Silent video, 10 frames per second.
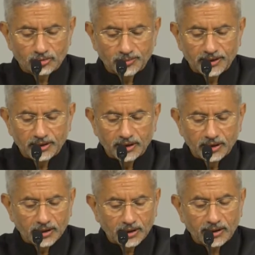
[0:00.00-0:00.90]
sought to
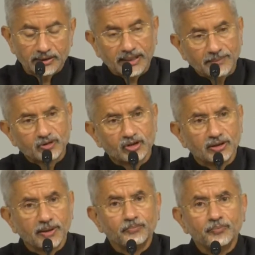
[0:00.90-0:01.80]
be
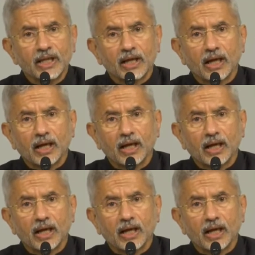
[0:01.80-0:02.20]
captured.